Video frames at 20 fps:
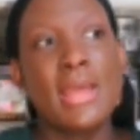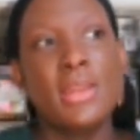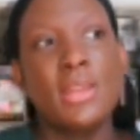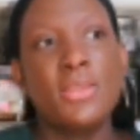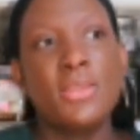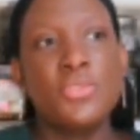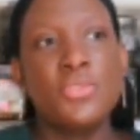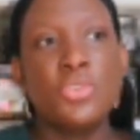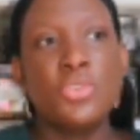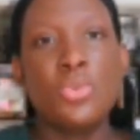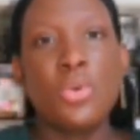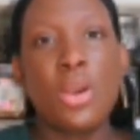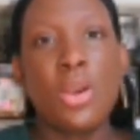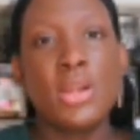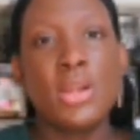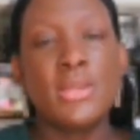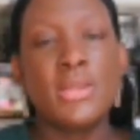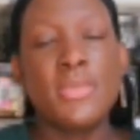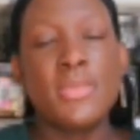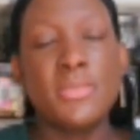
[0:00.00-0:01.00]
if you are
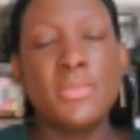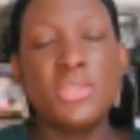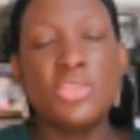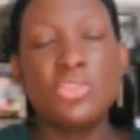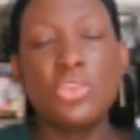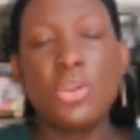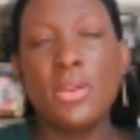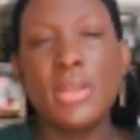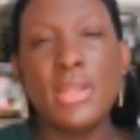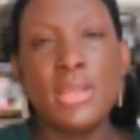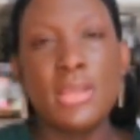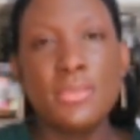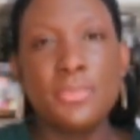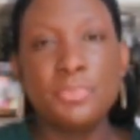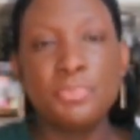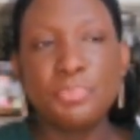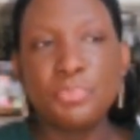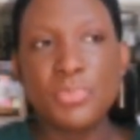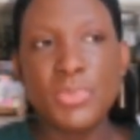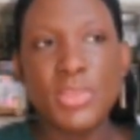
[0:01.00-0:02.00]
maybe starting
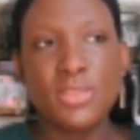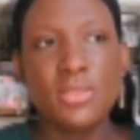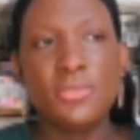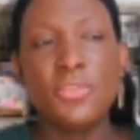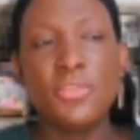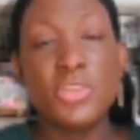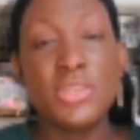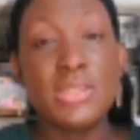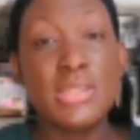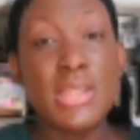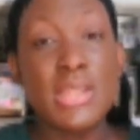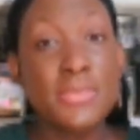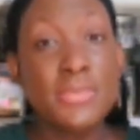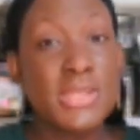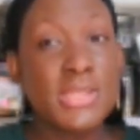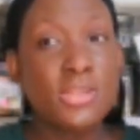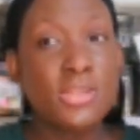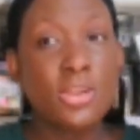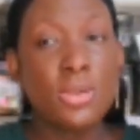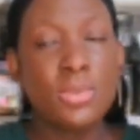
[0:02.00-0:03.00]
the first steps as a
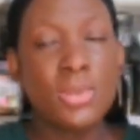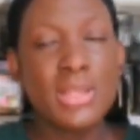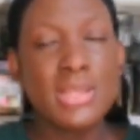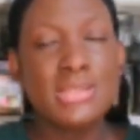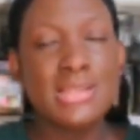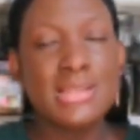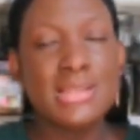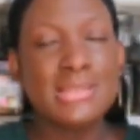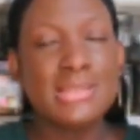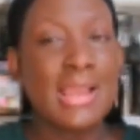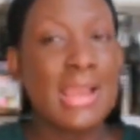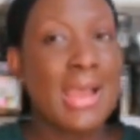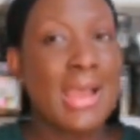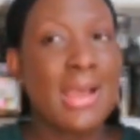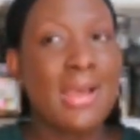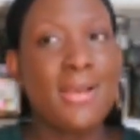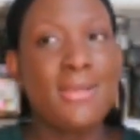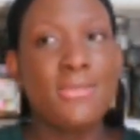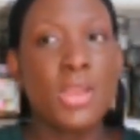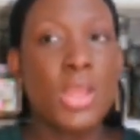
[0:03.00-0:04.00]
herbalist, as I have,
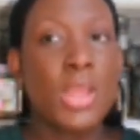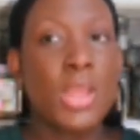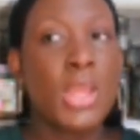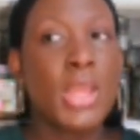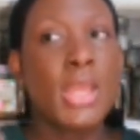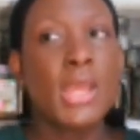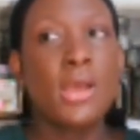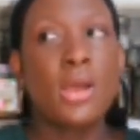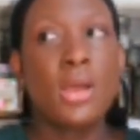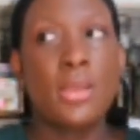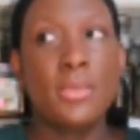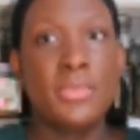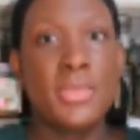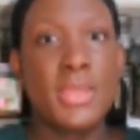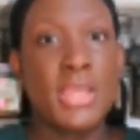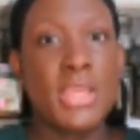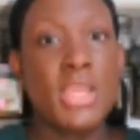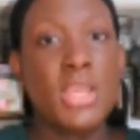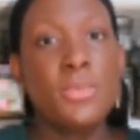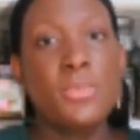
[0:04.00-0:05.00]
Um, the
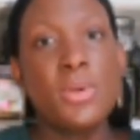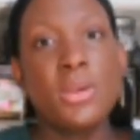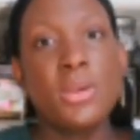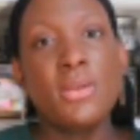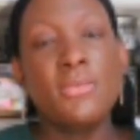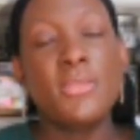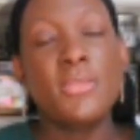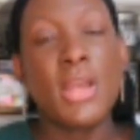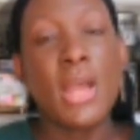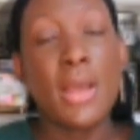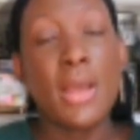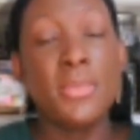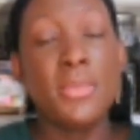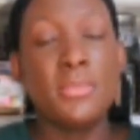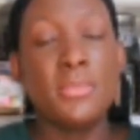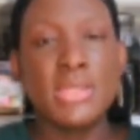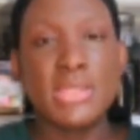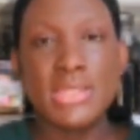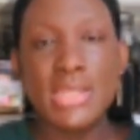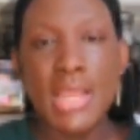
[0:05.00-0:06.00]
ebook of the common
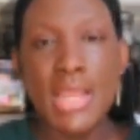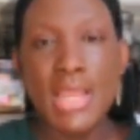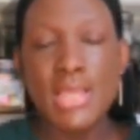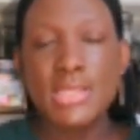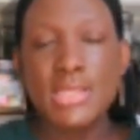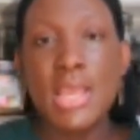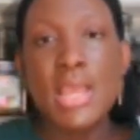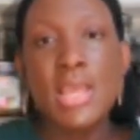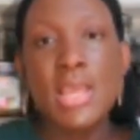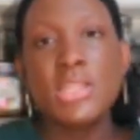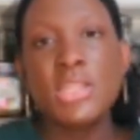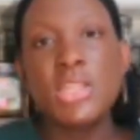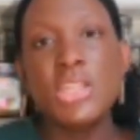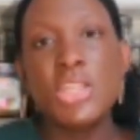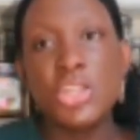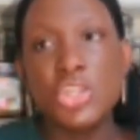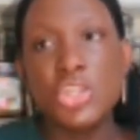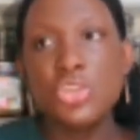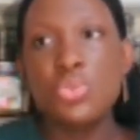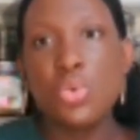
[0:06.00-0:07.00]
mistakes to get
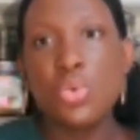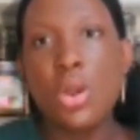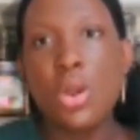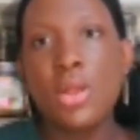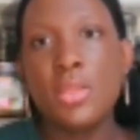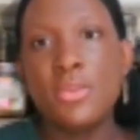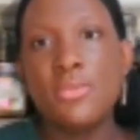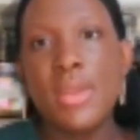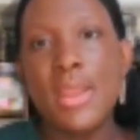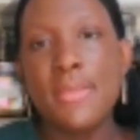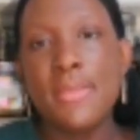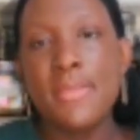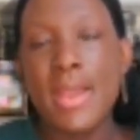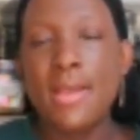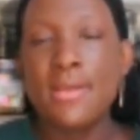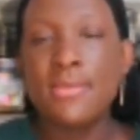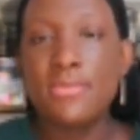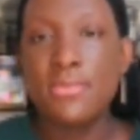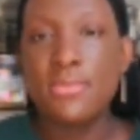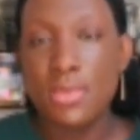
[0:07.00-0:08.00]
you on the right path
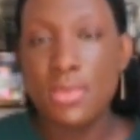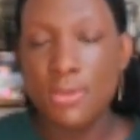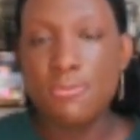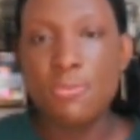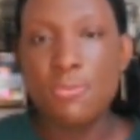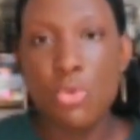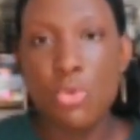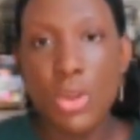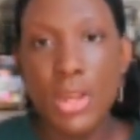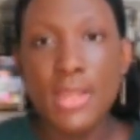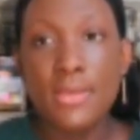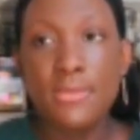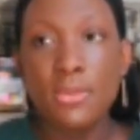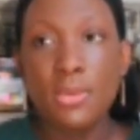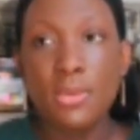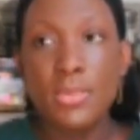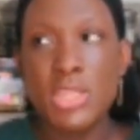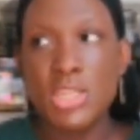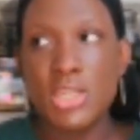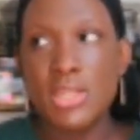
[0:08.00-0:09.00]
of more
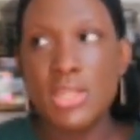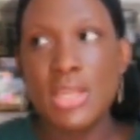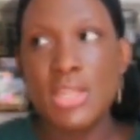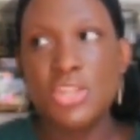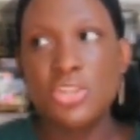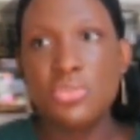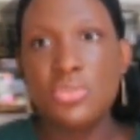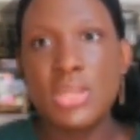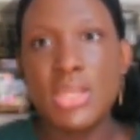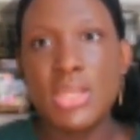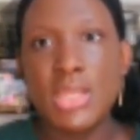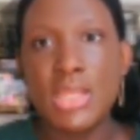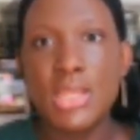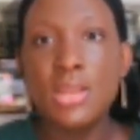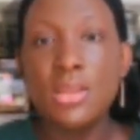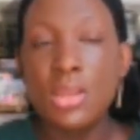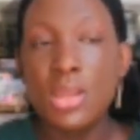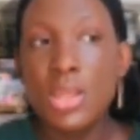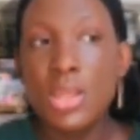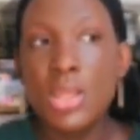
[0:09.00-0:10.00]
information that you need
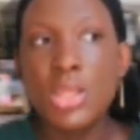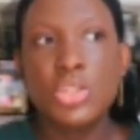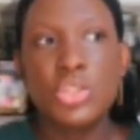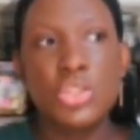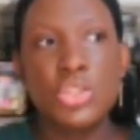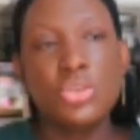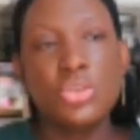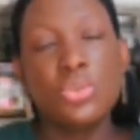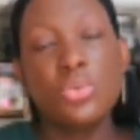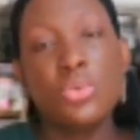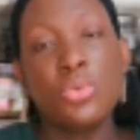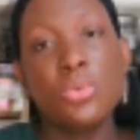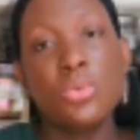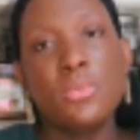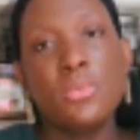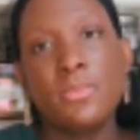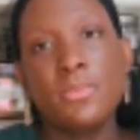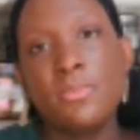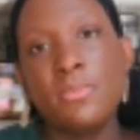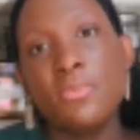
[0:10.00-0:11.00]
to,
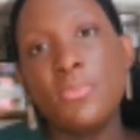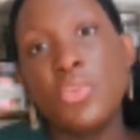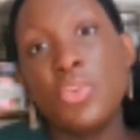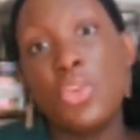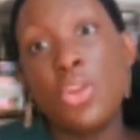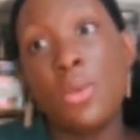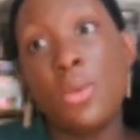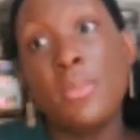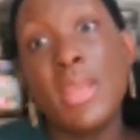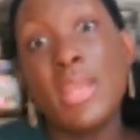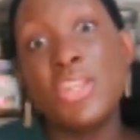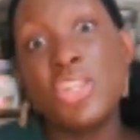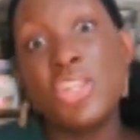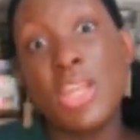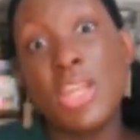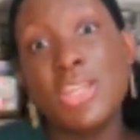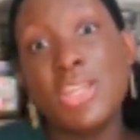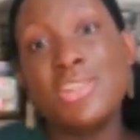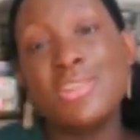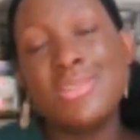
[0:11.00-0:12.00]
you know, make
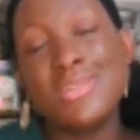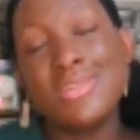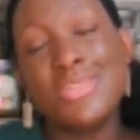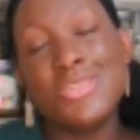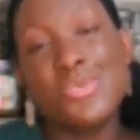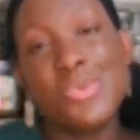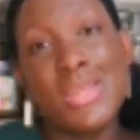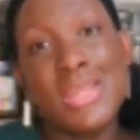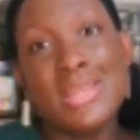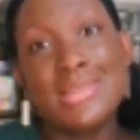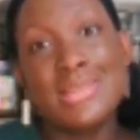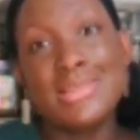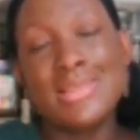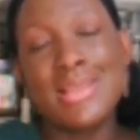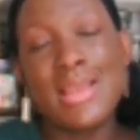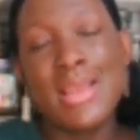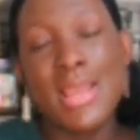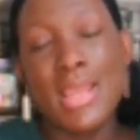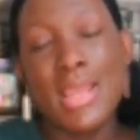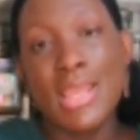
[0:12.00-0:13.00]
changes and tweaks
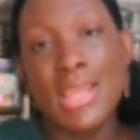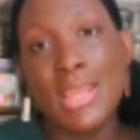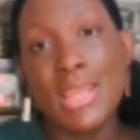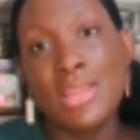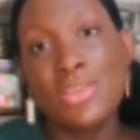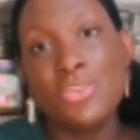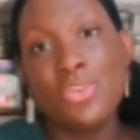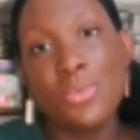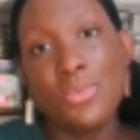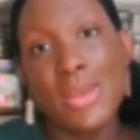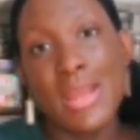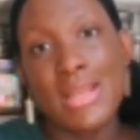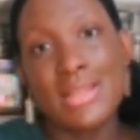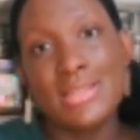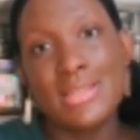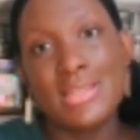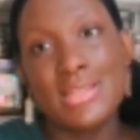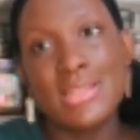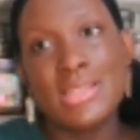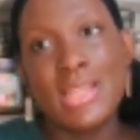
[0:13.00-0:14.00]
in your
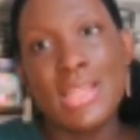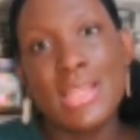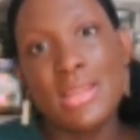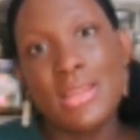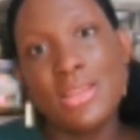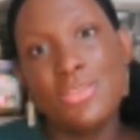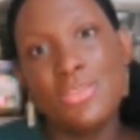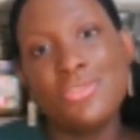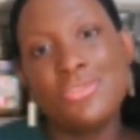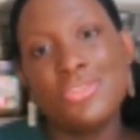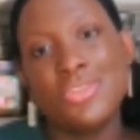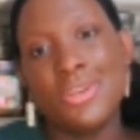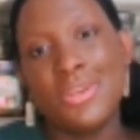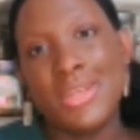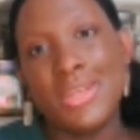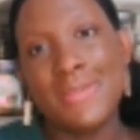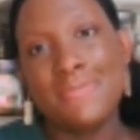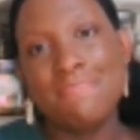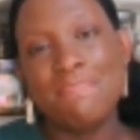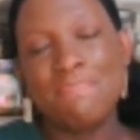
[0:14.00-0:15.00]
practice and in your journey.
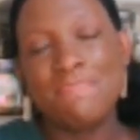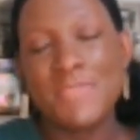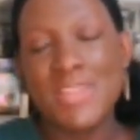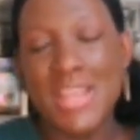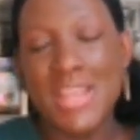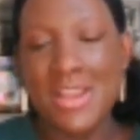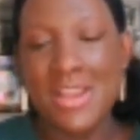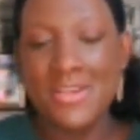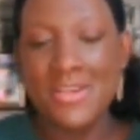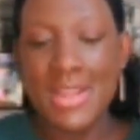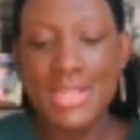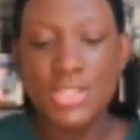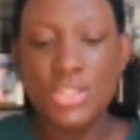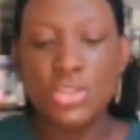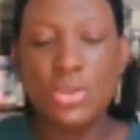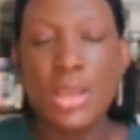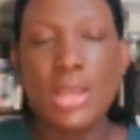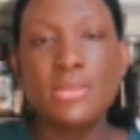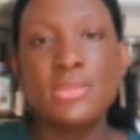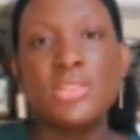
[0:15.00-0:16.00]
All right. So
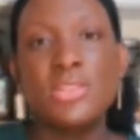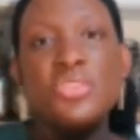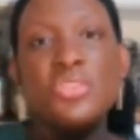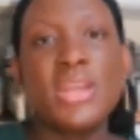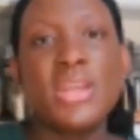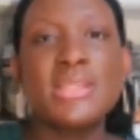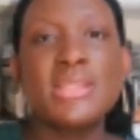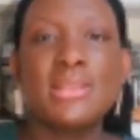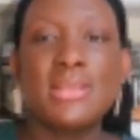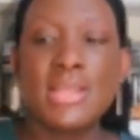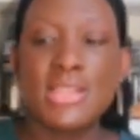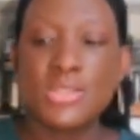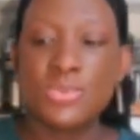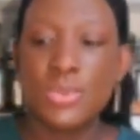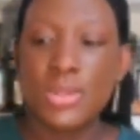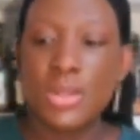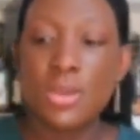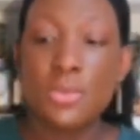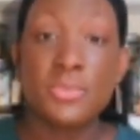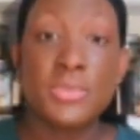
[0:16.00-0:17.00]
I'll see you guys in the next one. I
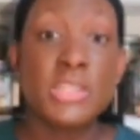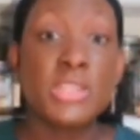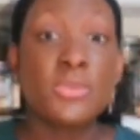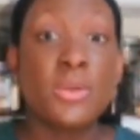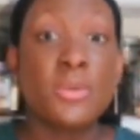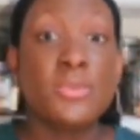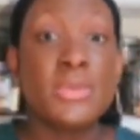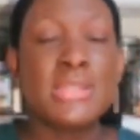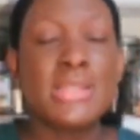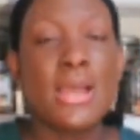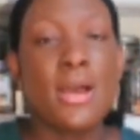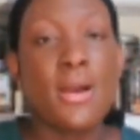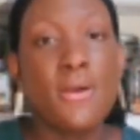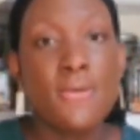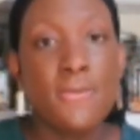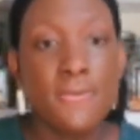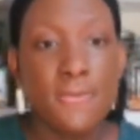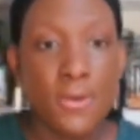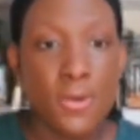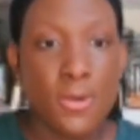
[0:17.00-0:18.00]
hope this one was
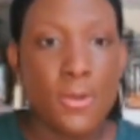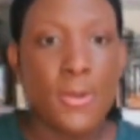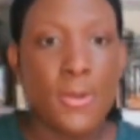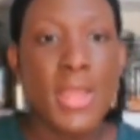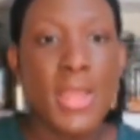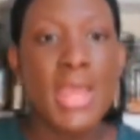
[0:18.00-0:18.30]
helpful.